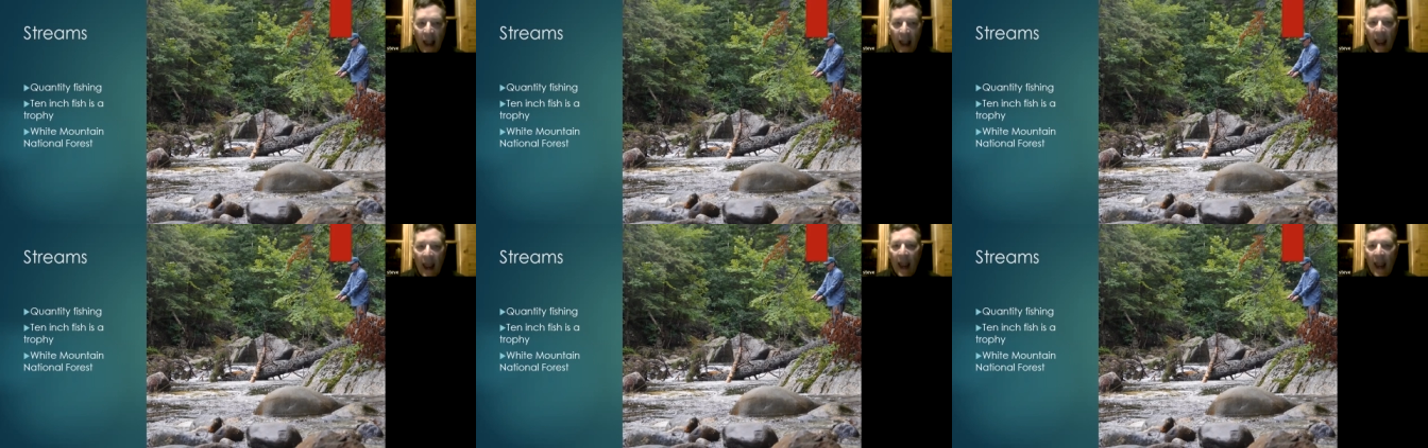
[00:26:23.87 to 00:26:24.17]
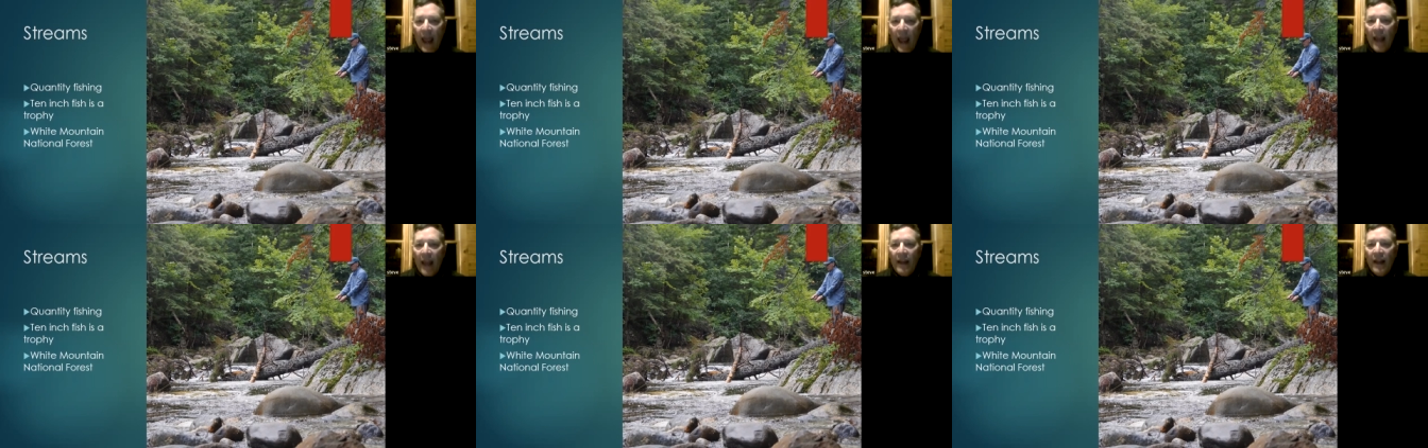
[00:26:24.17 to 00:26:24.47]

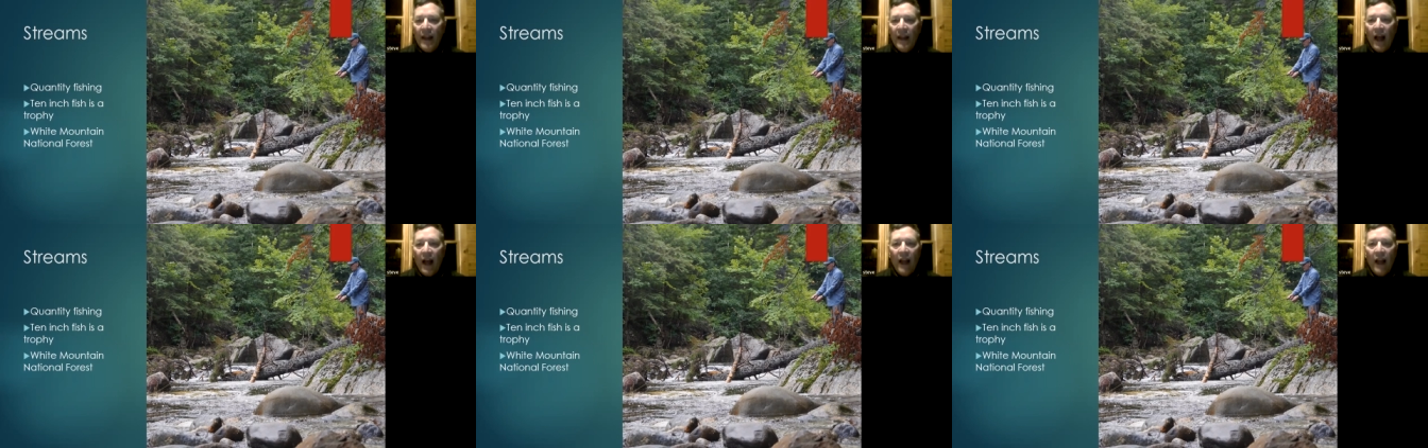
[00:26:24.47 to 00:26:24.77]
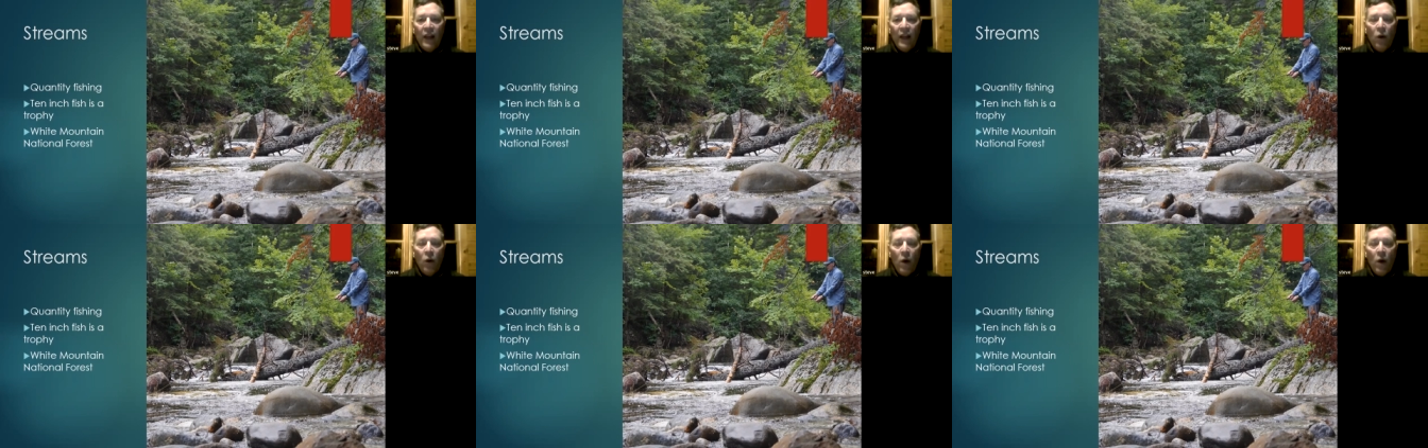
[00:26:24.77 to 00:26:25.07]
And, uh,
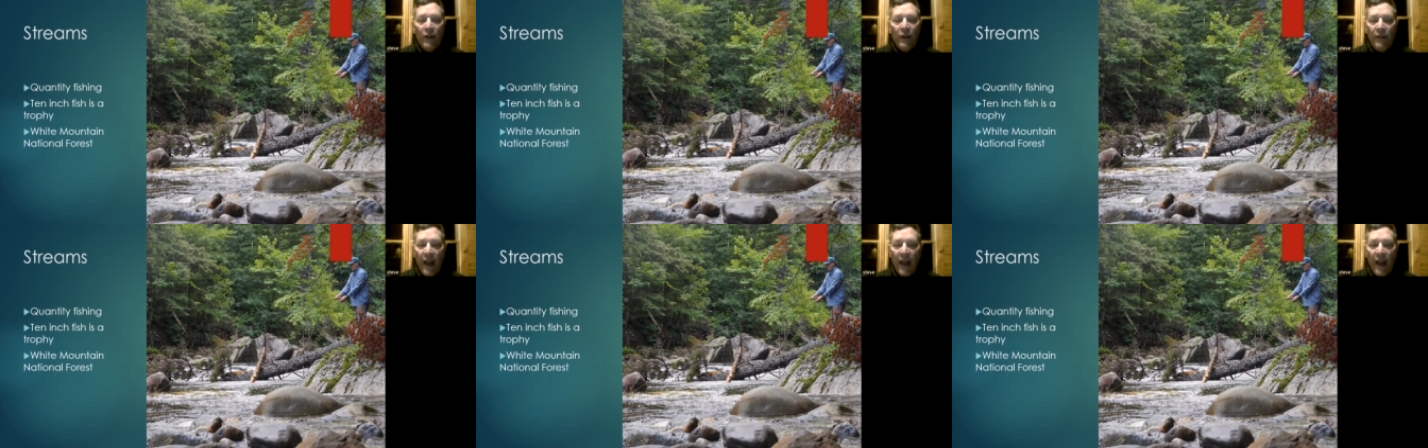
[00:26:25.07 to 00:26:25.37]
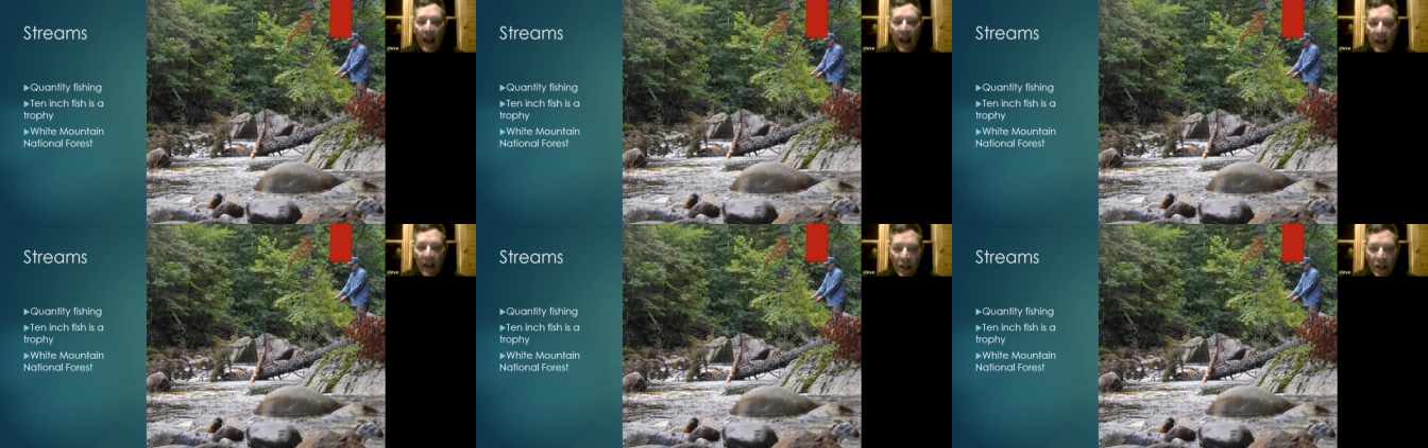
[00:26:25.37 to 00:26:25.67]
you know, a
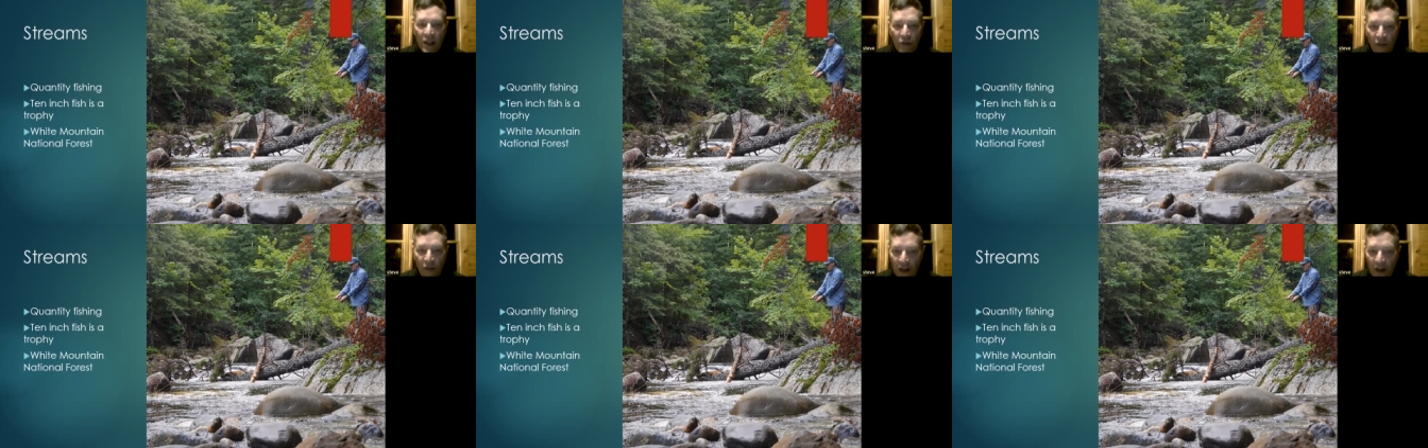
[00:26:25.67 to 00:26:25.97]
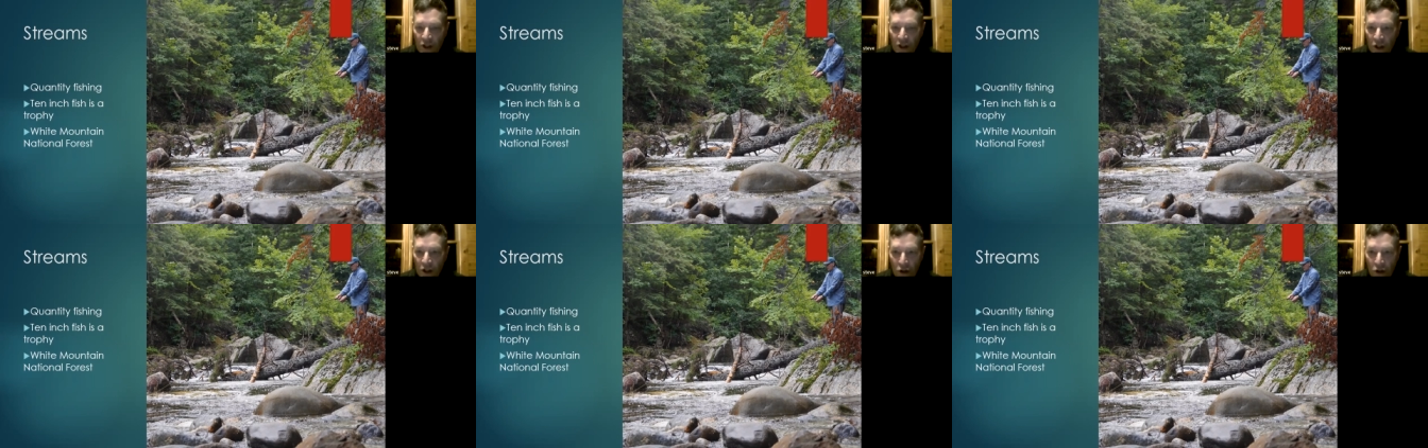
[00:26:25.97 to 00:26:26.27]
10 inch
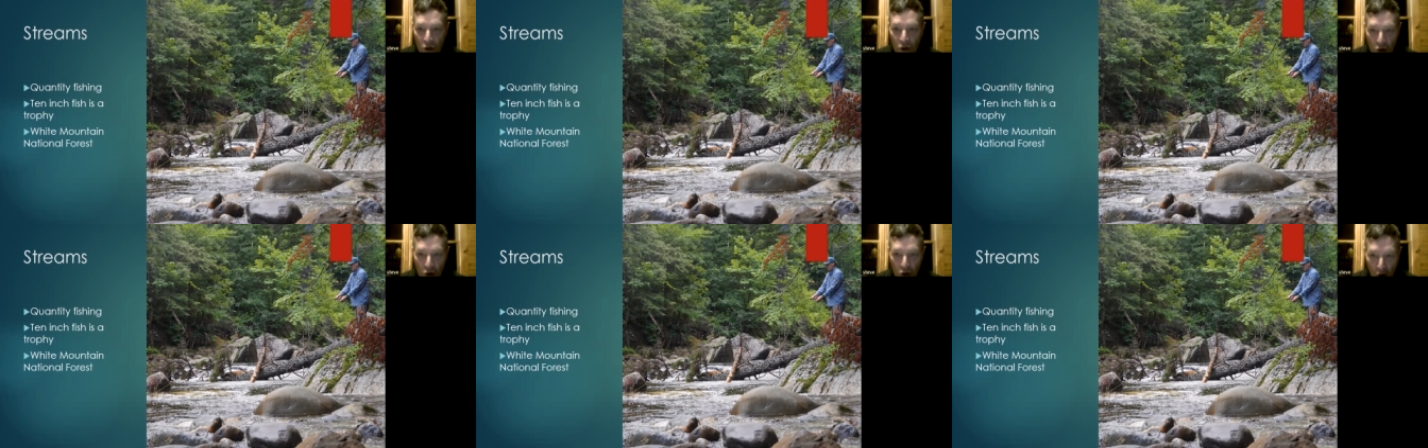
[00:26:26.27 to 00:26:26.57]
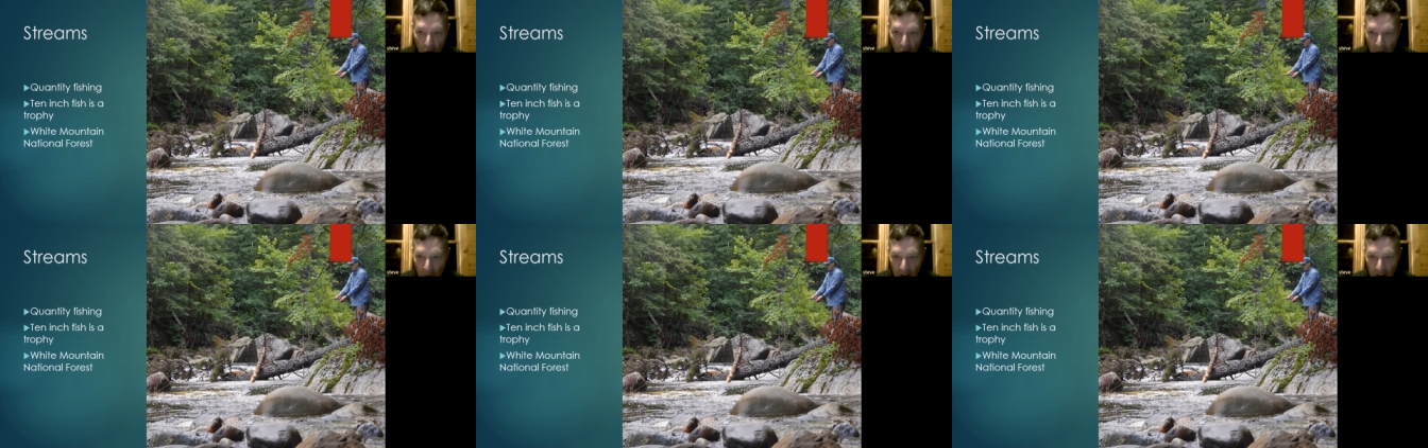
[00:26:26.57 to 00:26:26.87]
fish is your
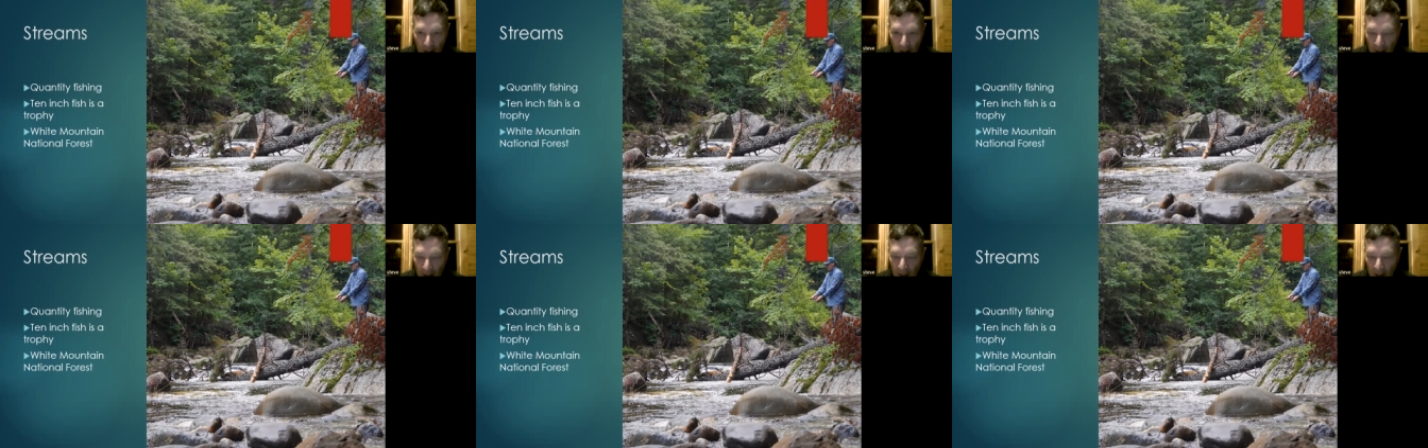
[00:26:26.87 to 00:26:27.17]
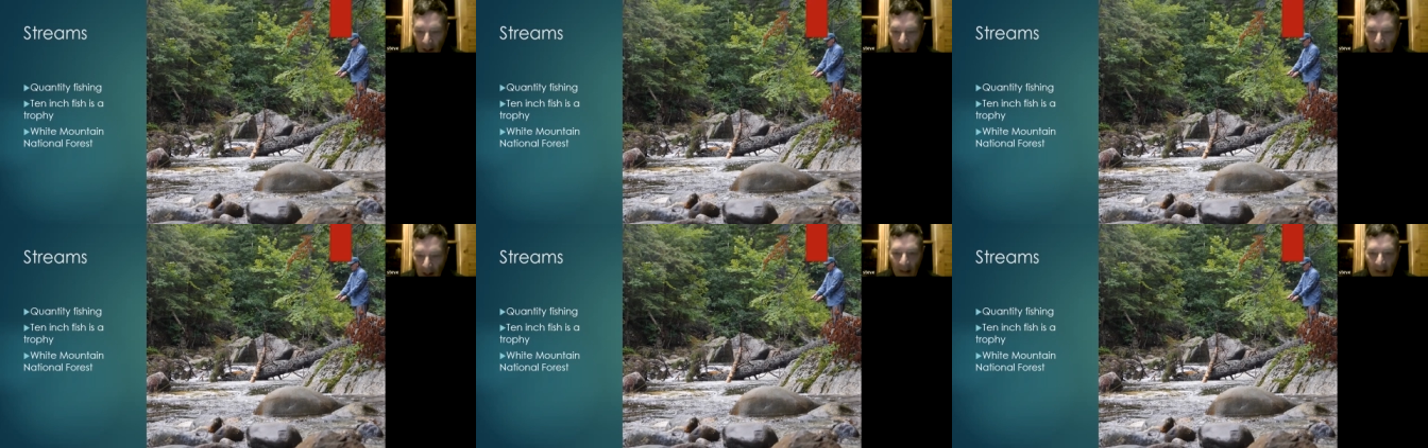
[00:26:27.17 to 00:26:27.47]
trophy
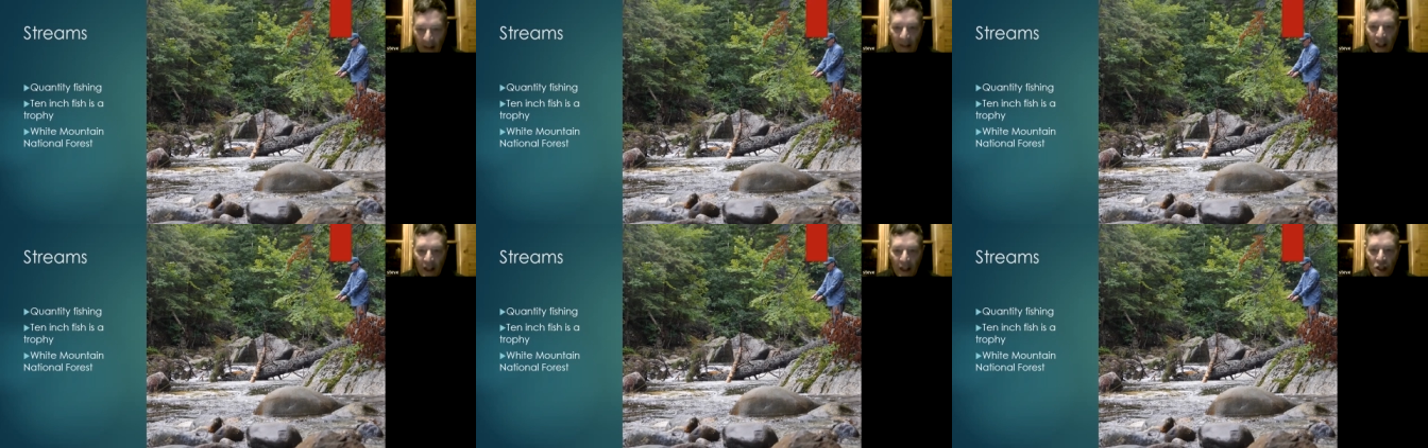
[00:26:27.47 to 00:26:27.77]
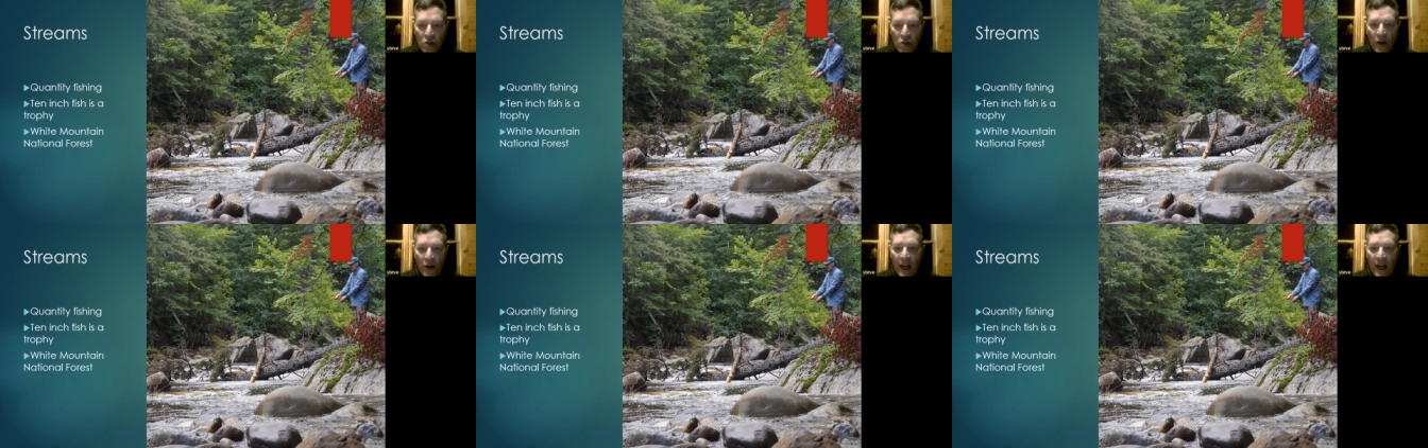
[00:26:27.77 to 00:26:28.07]
in these
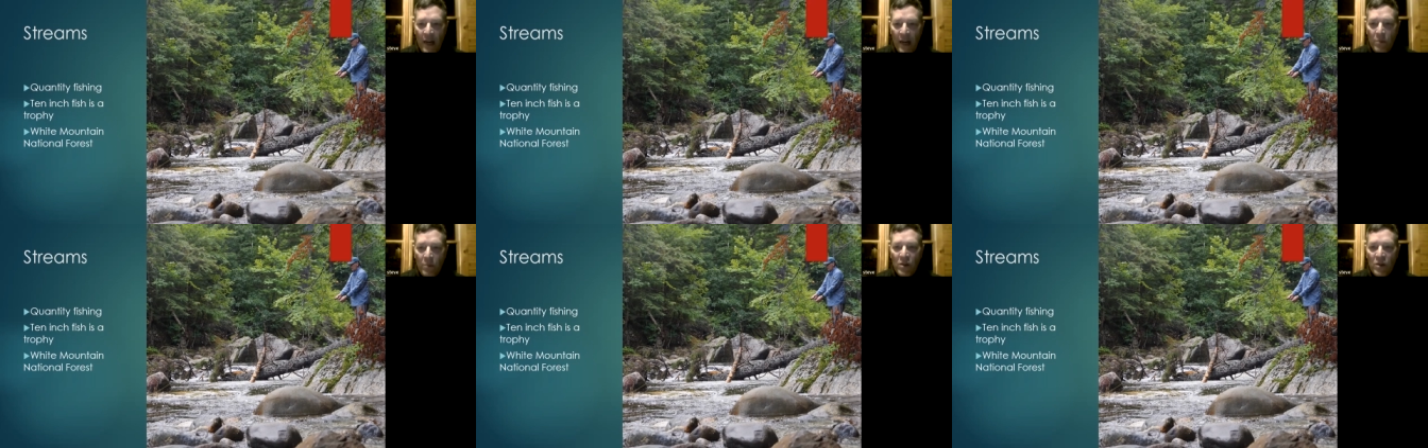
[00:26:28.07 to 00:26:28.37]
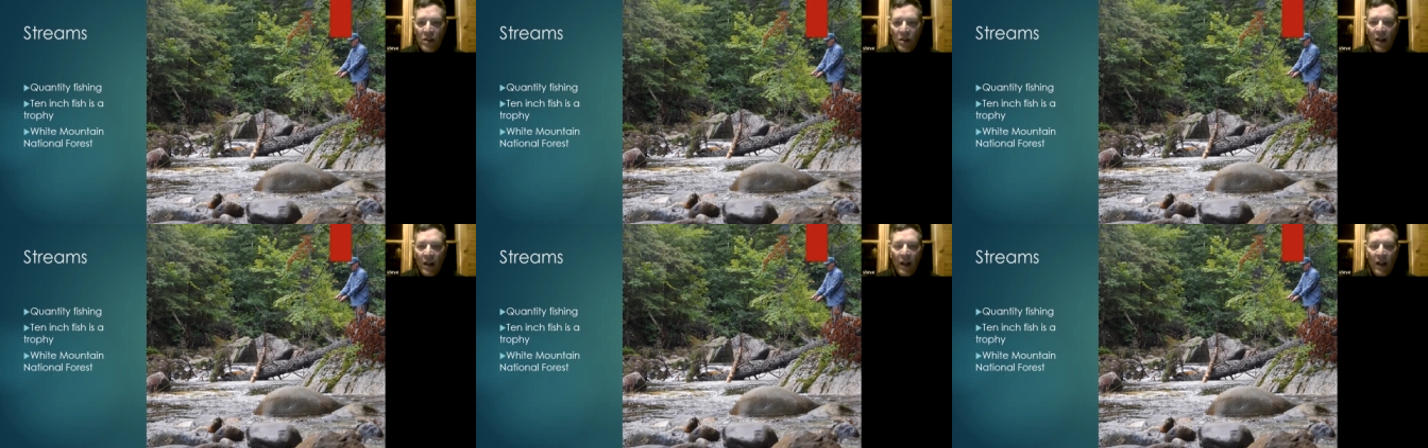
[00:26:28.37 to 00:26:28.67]

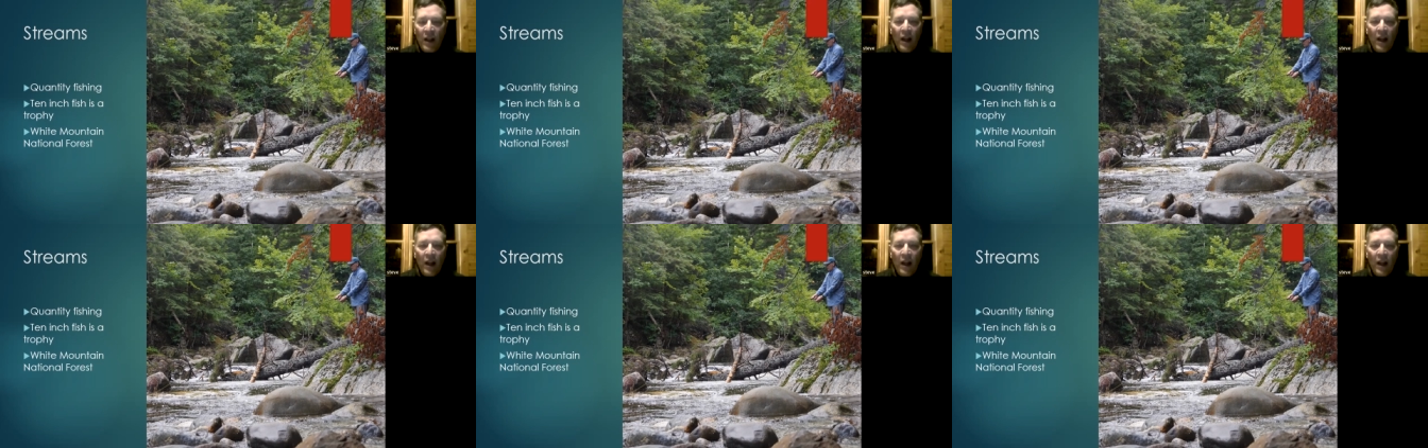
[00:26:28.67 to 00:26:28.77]
streams,